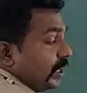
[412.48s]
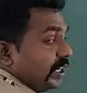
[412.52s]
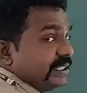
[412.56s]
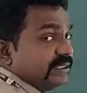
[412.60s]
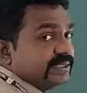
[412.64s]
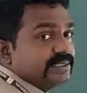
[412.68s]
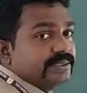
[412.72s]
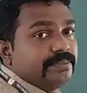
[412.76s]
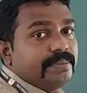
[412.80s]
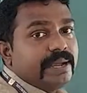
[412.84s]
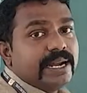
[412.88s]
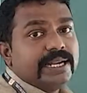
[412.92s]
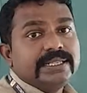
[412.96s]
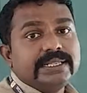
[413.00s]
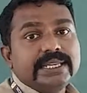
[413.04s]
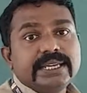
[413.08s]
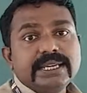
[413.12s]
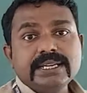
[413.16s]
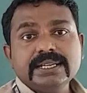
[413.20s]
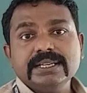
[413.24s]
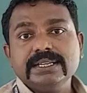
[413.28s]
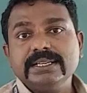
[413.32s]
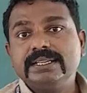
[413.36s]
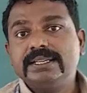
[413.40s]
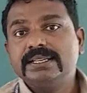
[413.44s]
is
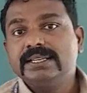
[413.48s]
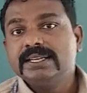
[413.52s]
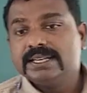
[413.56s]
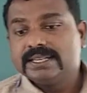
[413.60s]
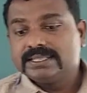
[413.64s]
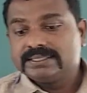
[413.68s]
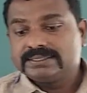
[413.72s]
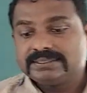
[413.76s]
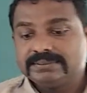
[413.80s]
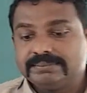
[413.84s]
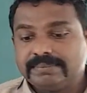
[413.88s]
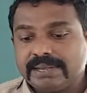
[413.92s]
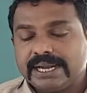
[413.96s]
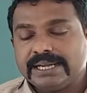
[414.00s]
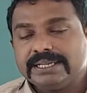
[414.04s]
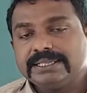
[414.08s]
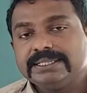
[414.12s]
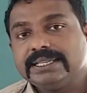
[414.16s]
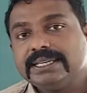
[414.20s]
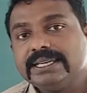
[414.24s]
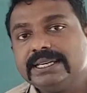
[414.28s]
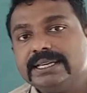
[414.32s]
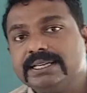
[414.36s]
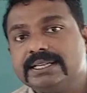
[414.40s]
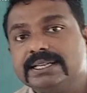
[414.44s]
semantic?
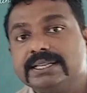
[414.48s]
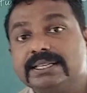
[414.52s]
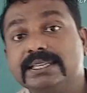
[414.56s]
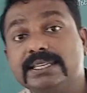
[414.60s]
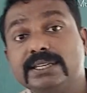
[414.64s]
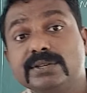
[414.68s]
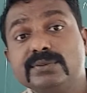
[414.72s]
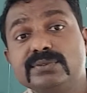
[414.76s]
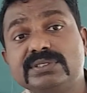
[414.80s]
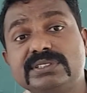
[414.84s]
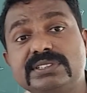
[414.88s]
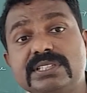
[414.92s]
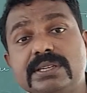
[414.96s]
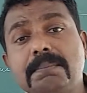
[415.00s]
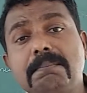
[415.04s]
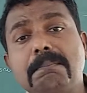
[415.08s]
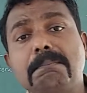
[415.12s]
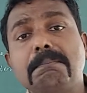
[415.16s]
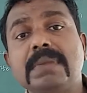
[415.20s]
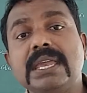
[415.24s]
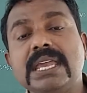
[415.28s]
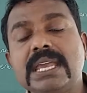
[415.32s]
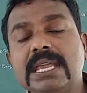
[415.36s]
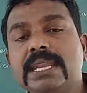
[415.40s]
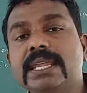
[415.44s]
Semantic gives the
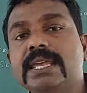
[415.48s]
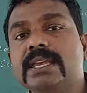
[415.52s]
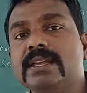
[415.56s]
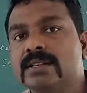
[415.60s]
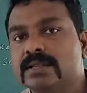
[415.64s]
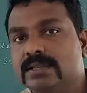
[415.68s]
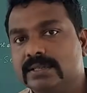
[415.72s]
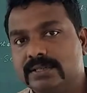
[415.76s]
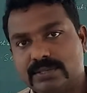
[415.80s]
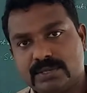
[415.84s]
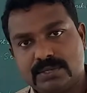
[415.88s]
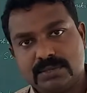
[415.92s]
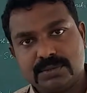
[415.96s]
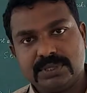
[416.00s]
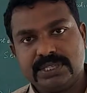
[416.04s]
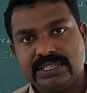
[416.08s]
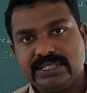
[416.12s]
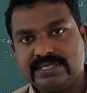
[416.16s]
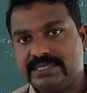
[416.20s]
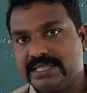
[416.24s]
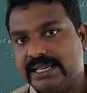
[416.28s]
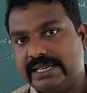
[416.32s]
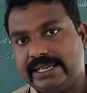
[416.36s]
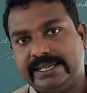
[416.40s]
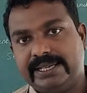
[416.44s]
meaning to the
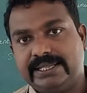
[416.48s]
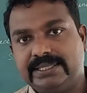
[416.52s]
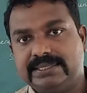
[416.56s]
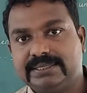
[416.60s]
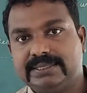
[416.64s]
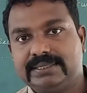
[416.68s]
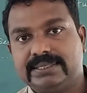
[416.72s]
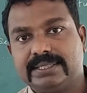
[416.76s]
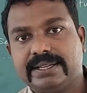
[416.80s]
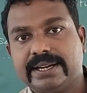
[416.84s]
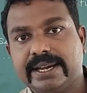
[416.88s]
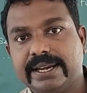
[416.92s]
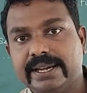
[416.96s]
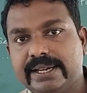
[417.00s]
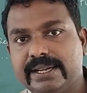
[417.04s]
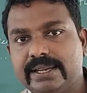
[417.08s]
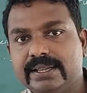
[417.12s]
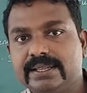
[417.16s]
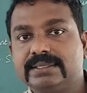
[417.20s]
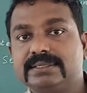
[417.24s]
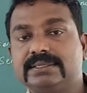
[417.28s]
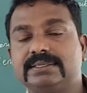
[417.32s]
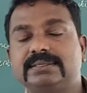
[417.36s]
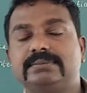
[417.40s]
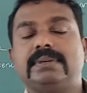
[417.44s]
sentence,
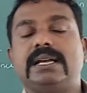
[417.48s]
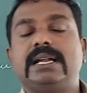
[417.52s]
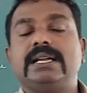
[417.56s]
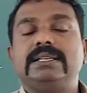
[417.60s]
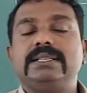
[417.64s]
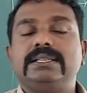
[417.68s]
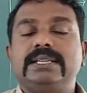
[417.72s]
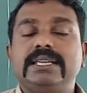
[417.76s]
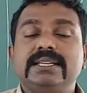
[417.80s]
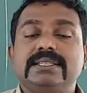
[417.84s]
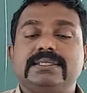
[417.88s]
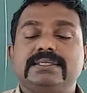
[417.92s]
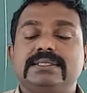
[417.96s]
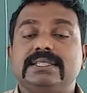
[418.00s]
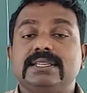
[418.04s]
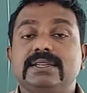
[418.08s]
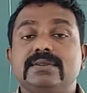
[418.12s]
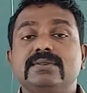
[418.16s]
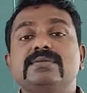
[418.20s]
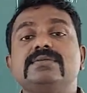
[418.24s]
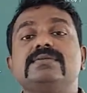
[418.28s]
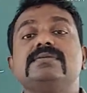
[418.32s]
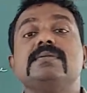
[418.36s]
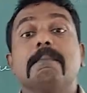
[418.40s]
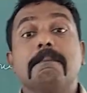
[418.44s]
right? Semantics
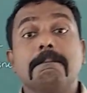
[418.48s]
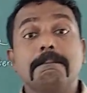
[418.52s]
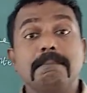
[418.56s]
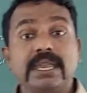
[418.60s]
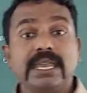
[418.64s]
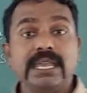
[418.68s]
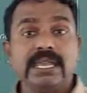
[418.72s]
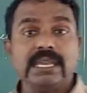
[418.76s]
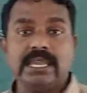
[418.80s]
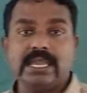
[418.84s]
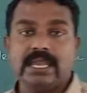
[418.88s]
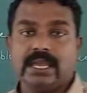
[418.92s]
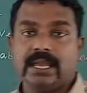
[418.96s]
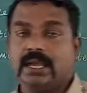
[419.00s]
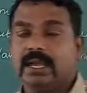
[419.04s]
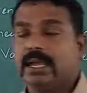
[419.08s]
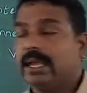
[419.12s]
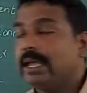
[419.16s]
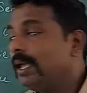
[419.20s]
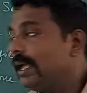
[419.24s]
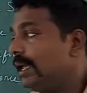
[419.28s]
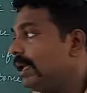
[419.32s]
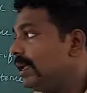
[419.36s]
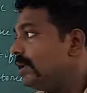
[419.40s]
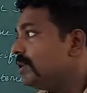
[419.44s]
gives meaning.
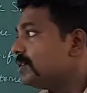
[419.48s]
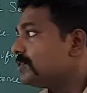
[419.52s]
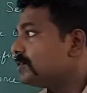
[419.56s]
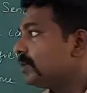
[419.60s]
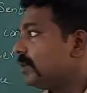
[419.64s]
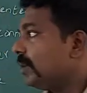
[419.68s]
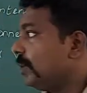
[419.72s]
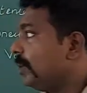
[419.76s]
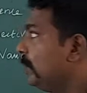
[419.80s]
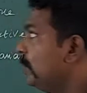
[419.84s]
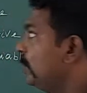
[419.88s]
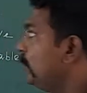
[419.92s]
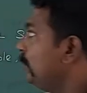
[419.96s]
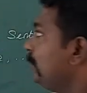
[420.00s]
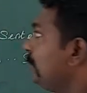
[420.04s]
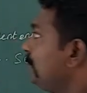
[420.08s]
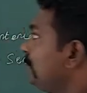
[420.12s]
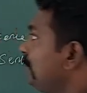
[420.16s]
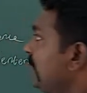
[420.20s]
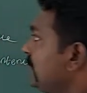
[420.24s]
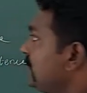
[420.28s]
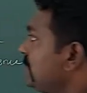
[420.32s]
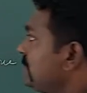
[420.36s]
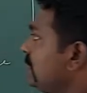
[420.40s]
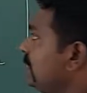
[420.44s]
So
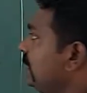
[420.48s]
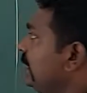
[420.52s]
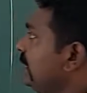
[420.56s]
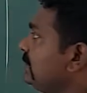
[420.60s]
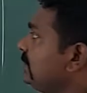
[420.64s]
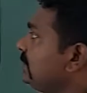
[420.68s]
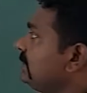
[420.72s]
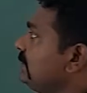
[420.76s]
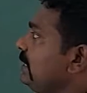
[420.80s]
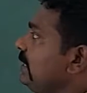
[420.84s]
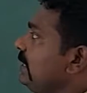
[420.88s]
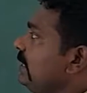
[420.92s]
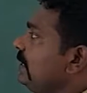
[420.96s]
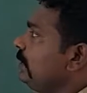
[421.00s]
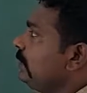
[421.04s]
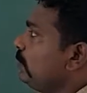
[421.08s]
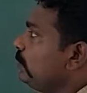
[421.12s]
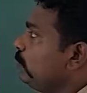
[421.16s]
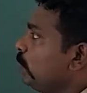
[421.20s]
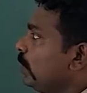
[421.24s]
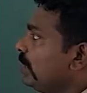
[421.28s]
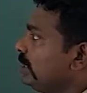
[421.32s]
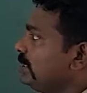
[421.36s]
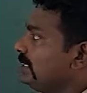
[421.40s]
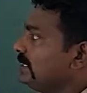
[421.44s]
first let's see
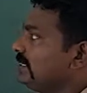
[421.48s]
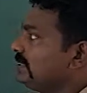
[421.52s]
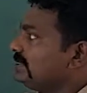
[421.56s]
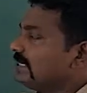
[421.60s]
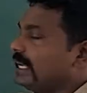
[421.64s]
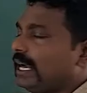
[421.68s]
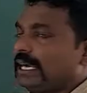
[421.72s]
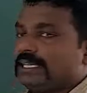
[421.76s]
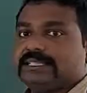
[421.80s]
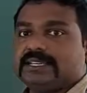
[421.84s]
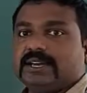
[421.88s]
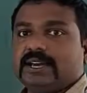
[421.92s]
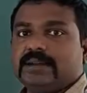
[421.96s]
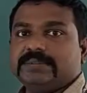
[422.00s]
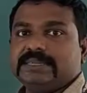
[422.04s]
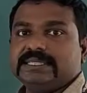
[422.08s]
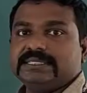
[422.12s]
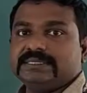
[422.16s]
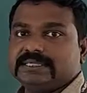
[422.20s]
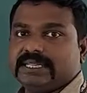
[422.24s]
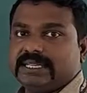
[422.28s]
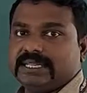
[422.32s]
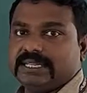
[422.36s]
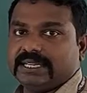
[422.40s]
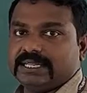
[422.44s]
what is atomic
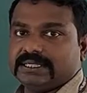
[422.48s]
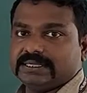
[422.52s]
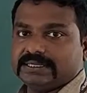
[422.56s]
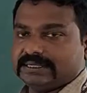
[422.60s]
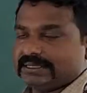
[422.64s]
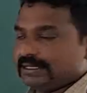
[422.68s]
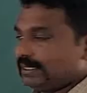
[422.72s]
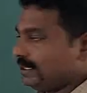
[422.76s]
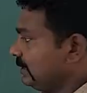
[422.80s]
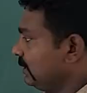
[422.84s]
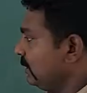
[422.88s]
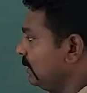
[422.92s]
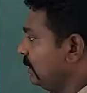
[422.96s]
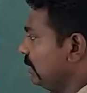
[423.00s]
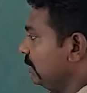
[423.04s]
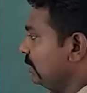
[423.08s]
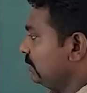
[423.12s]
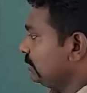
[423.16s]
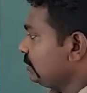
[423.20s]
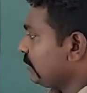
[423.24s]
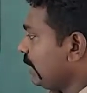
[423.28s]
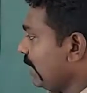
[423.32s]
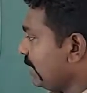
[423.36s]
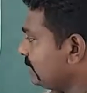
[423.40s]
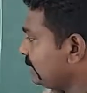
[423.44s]
sentence.
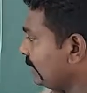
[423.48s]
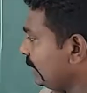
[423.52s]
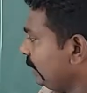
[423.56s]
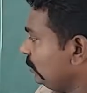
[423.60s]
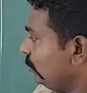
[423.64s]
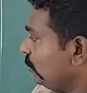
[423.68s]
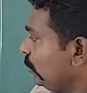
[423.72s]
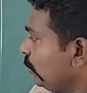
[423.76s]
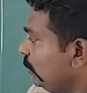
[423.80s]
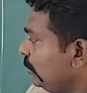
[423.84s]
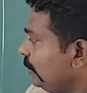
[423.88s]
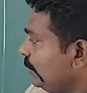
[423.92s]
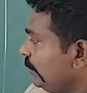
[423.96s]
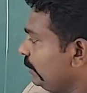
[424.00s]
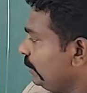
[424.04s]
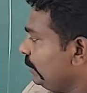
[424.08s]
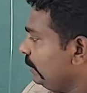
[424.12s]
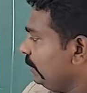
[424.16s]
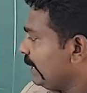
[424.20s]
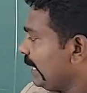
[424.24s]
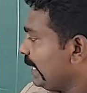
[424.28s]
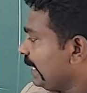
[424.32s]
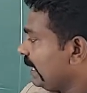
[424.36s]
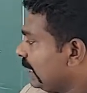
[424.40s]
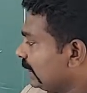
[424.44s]
So as I told
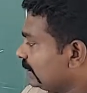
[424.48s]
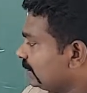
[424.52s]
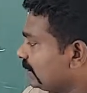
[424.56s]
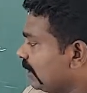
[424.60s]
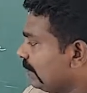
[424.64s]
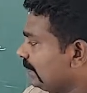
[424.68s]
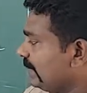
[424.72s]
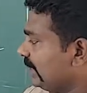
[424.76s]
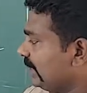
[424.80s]
you, like atomic